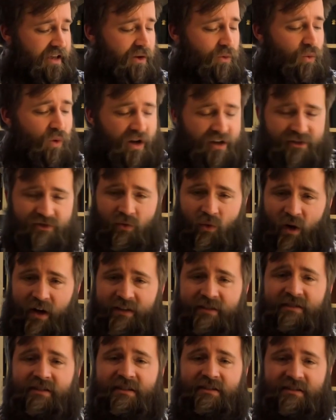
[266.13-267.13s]
was
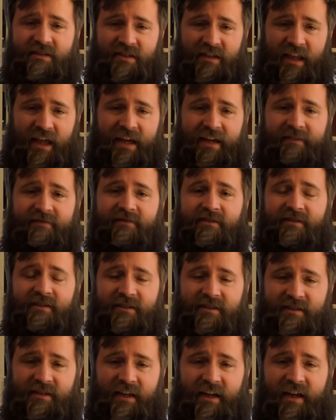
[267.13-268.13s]
once enslaved
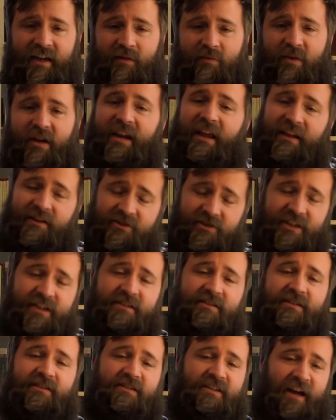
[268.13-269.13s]
to sin, but in
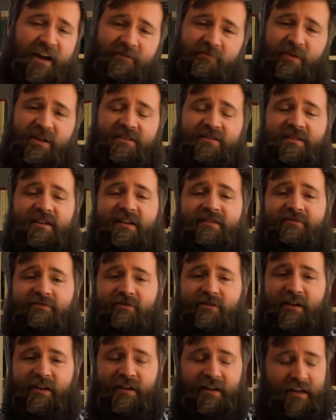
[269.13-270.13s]
Jesus I've been set
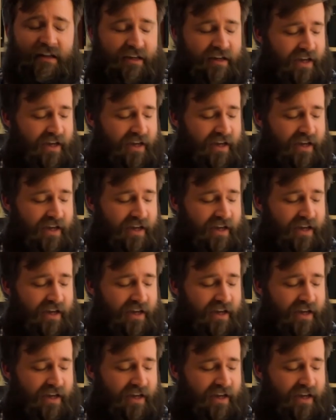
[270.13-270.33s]
free.